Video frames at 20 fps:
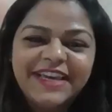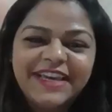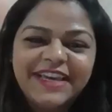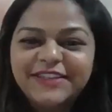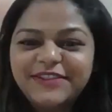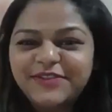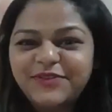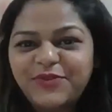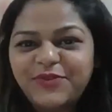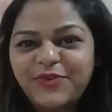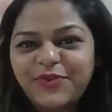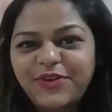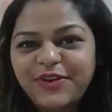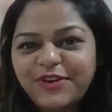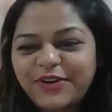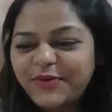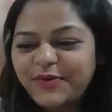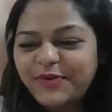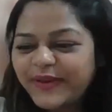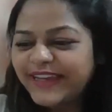
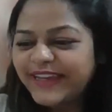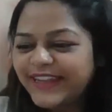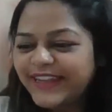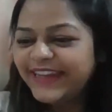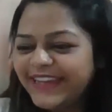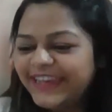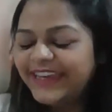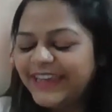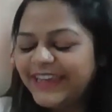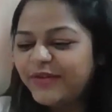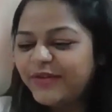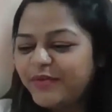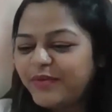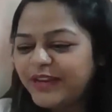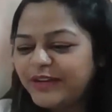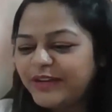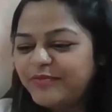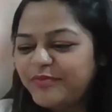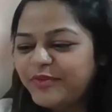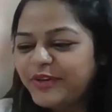So quickly,
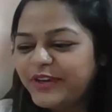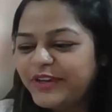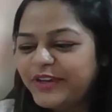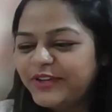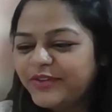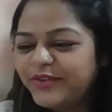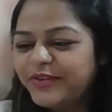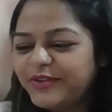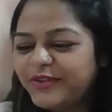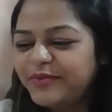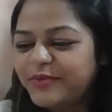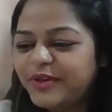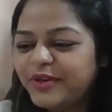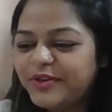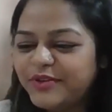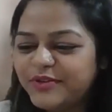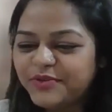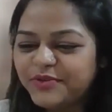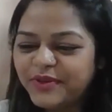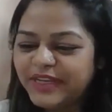one point on what
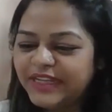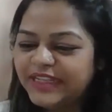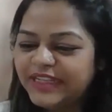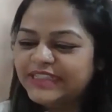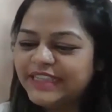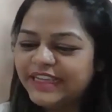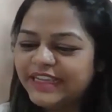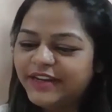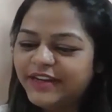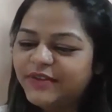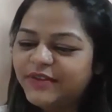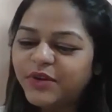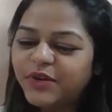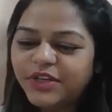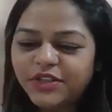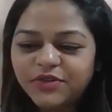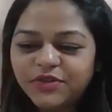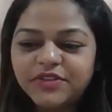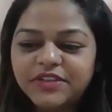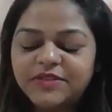Rohini said and
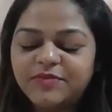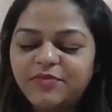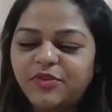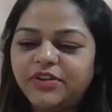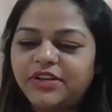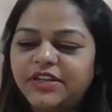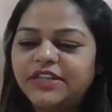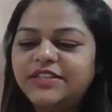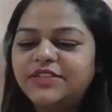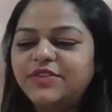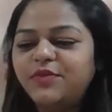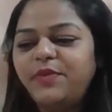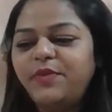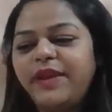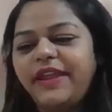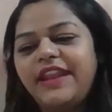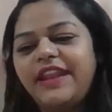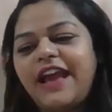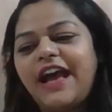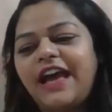what you responded. So
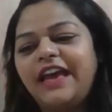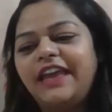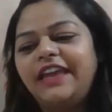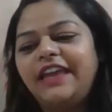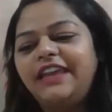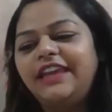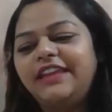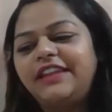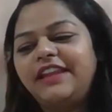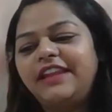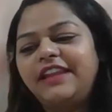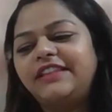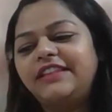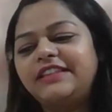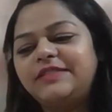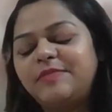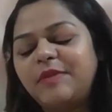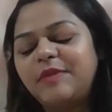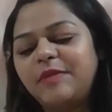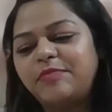when I read
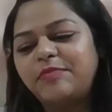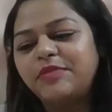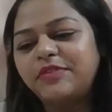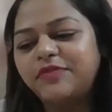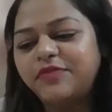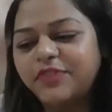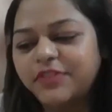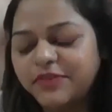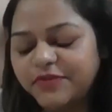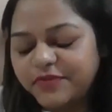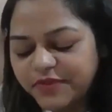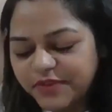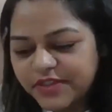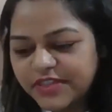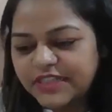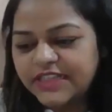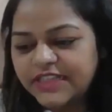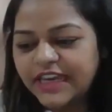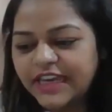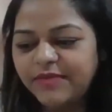this paper for the
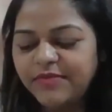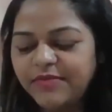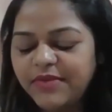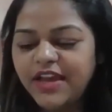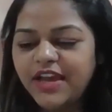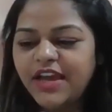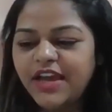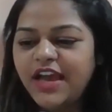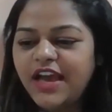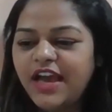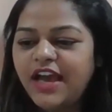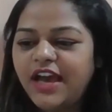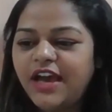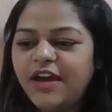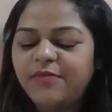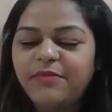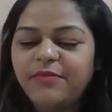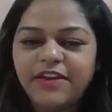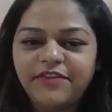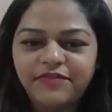first time,
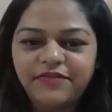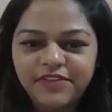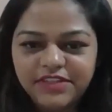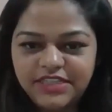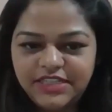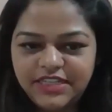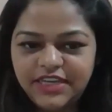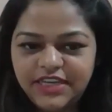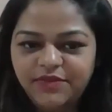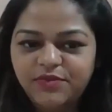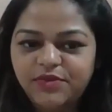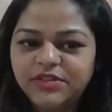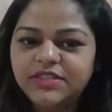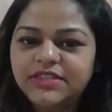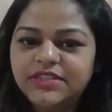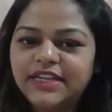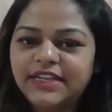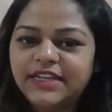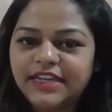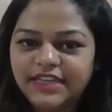my first take was
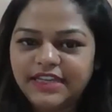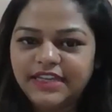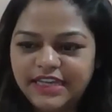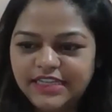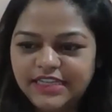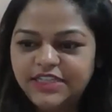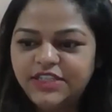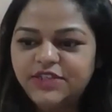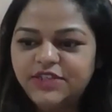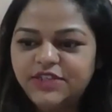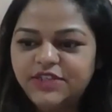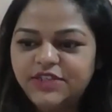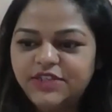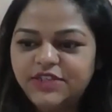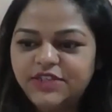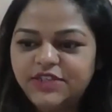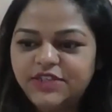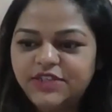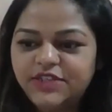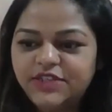that, yes, you have
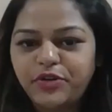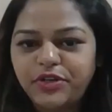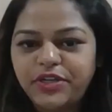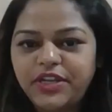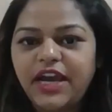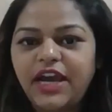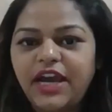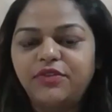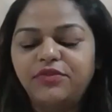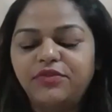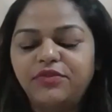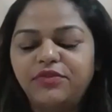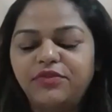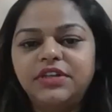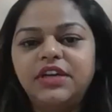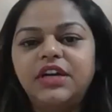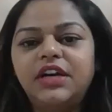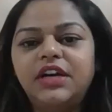put out